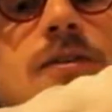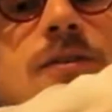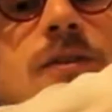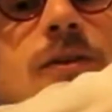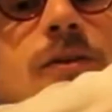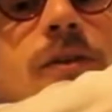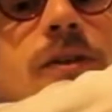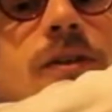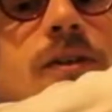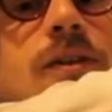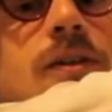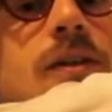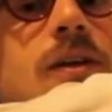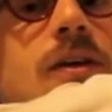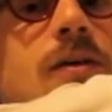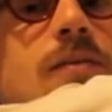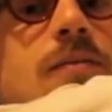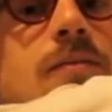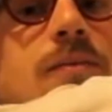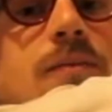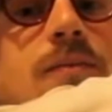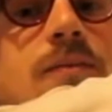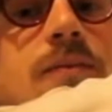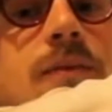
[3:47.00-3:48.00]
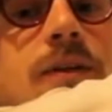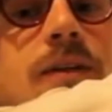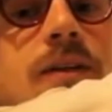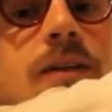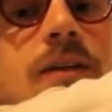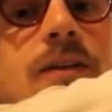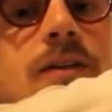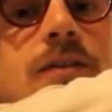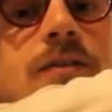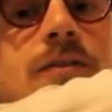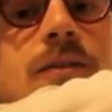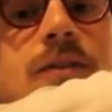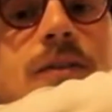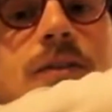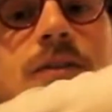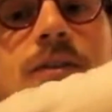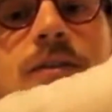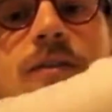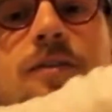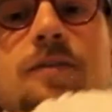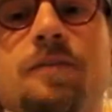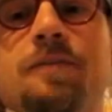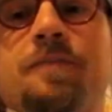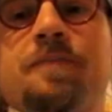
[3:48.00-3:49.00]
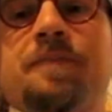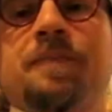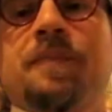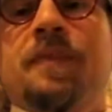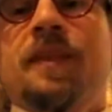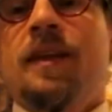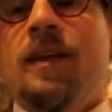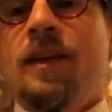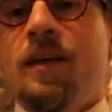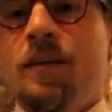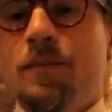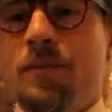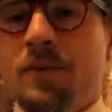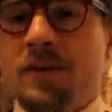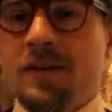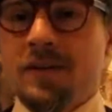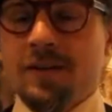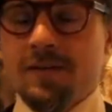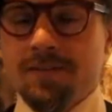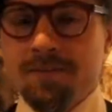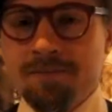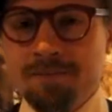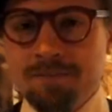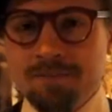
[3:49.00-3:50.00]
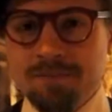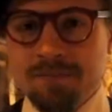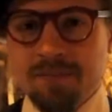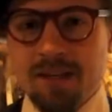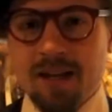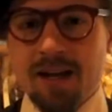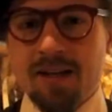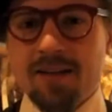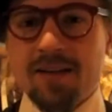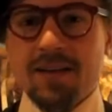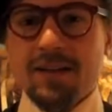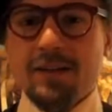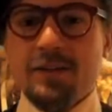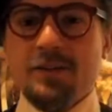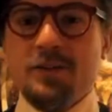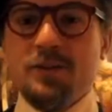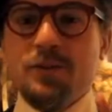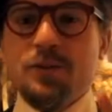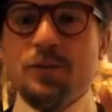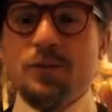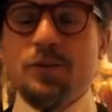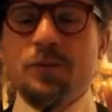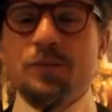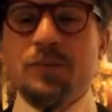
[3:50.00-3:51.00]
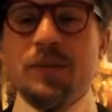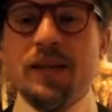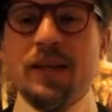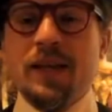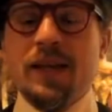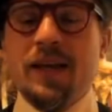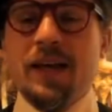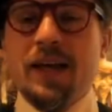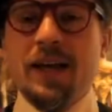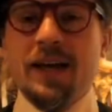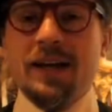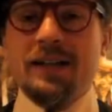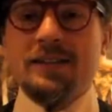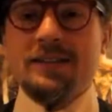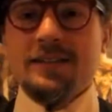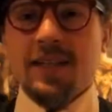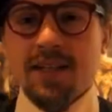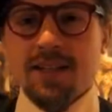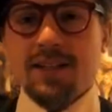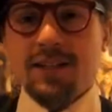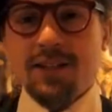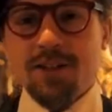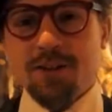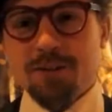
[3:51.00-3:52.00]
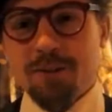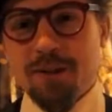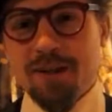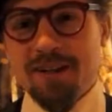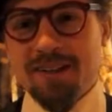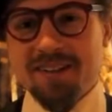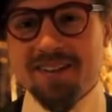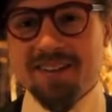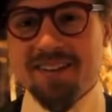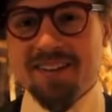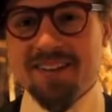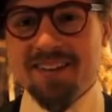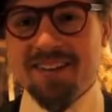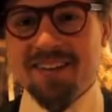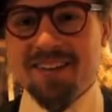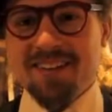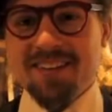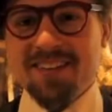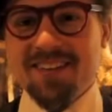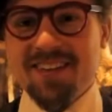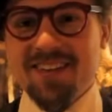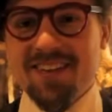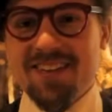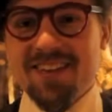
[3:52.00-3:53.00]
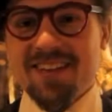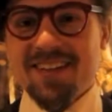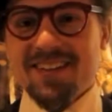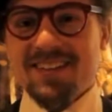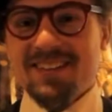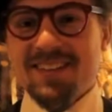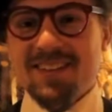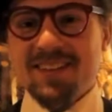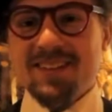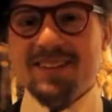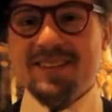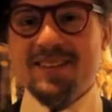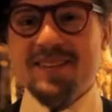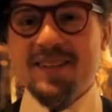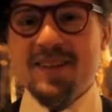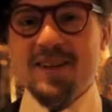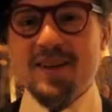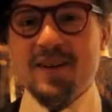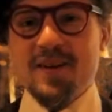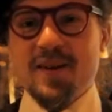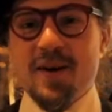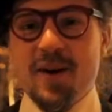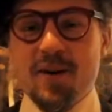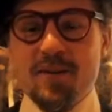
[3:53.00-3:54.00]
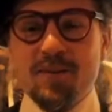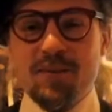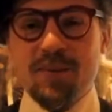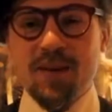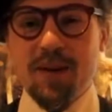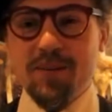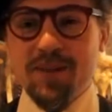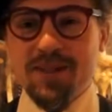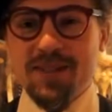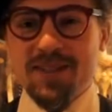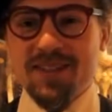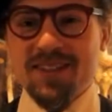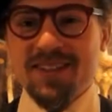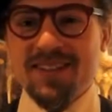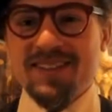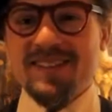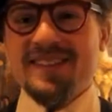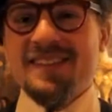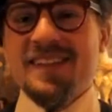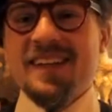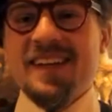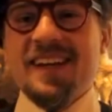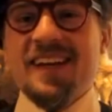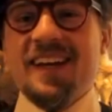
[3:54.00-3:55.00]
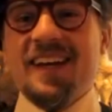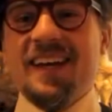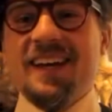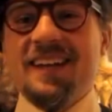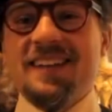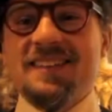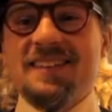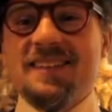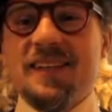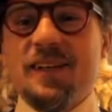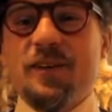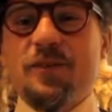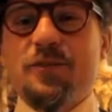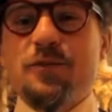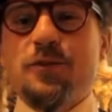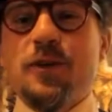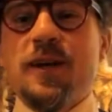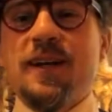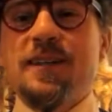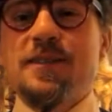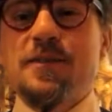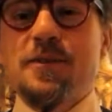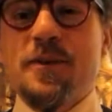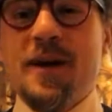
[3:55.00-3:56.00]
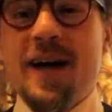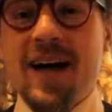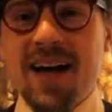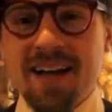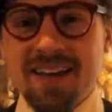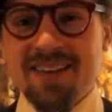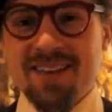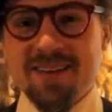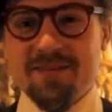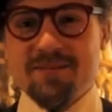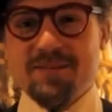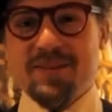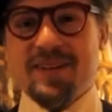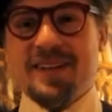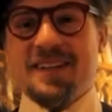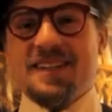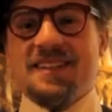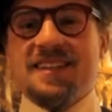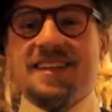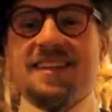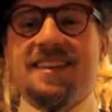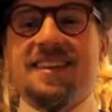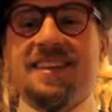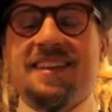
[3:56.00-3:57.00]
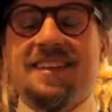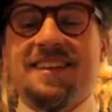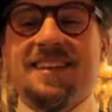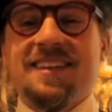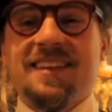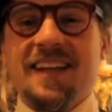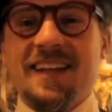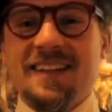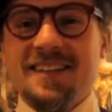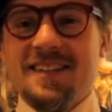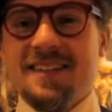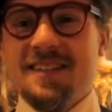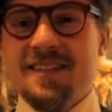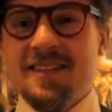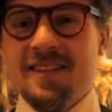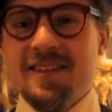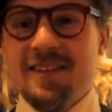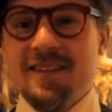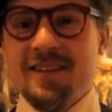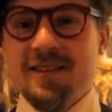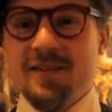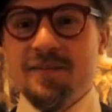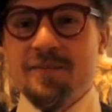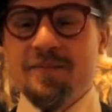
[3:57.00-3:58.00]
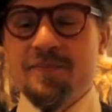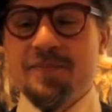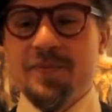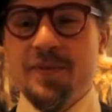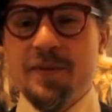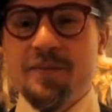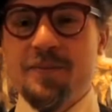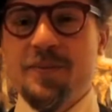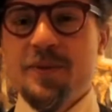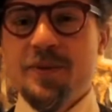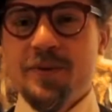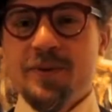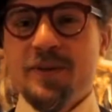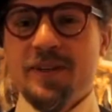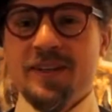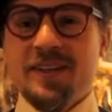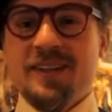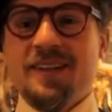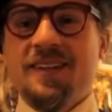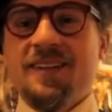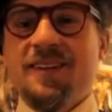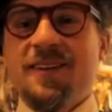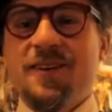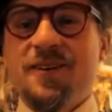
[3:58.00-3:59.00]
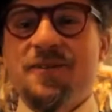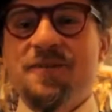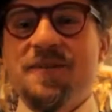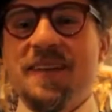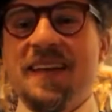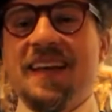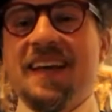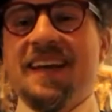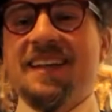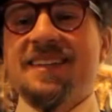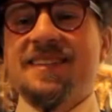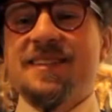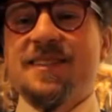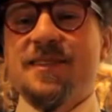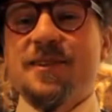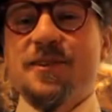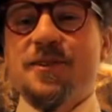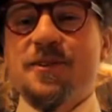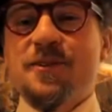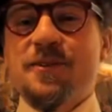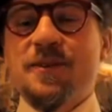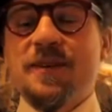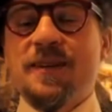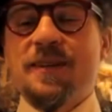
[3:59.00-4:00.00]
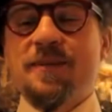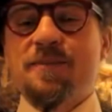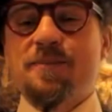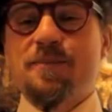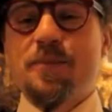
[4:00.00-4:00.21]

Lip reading: sewed it. Yep, I think it's right there. I like to accentuate the things that are blemishes instead of trying to hide them, because I think that that's the beauty, you know. And so in